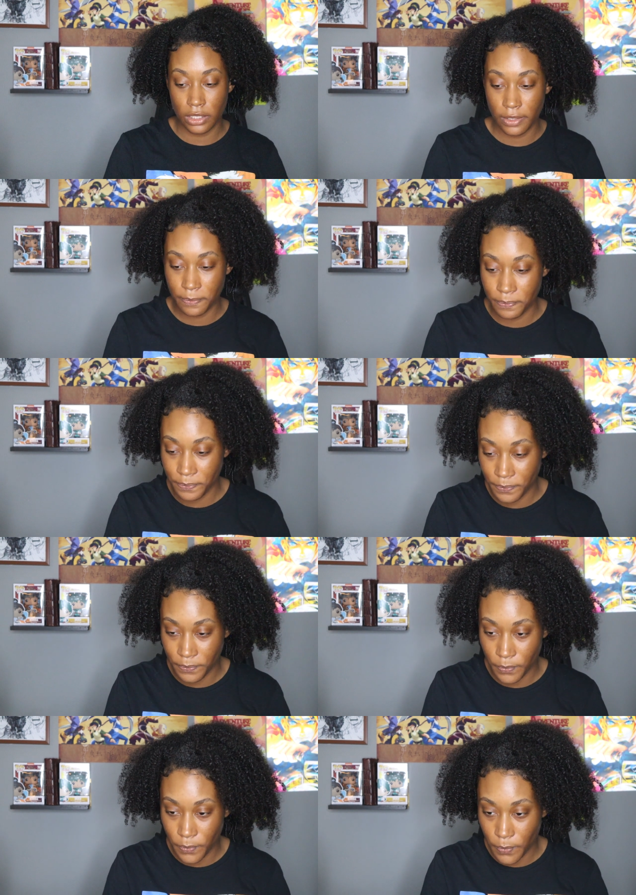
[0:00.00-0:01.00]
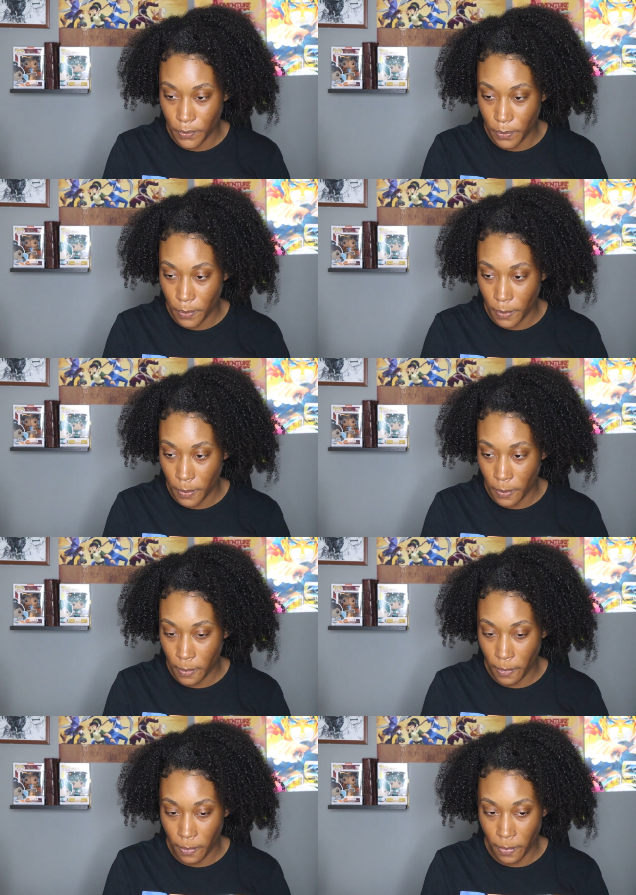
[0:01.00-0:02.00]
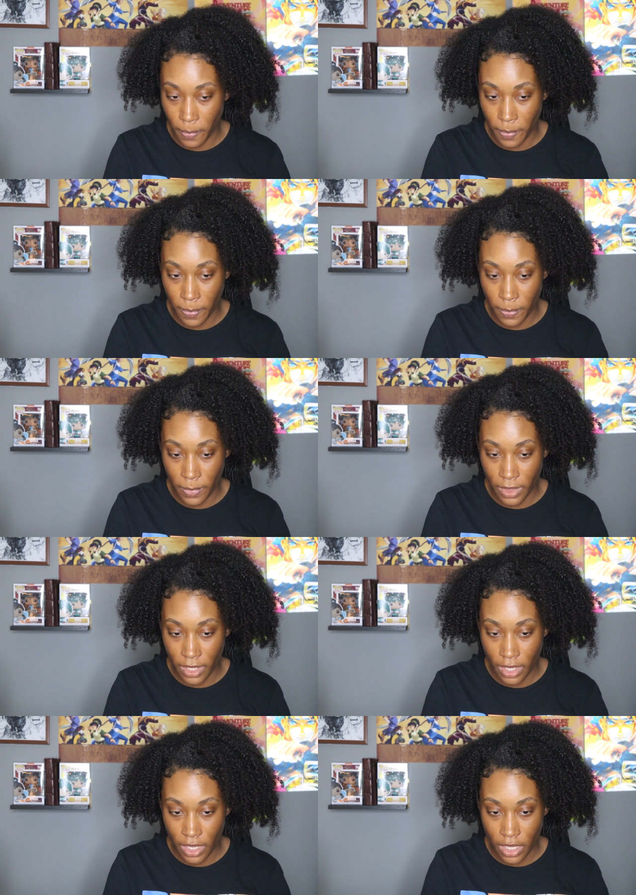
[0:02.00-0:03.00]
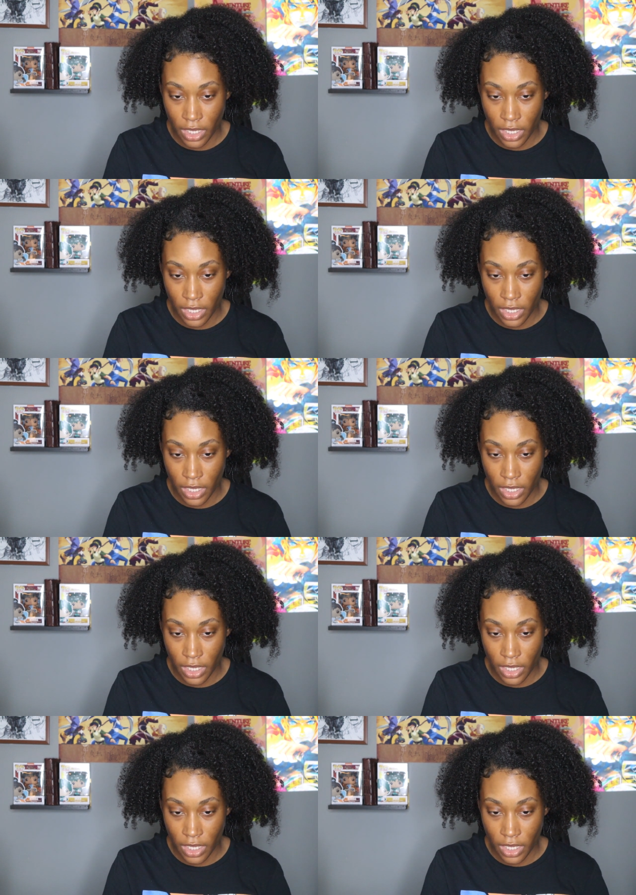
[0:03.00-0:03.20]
(no one is talking)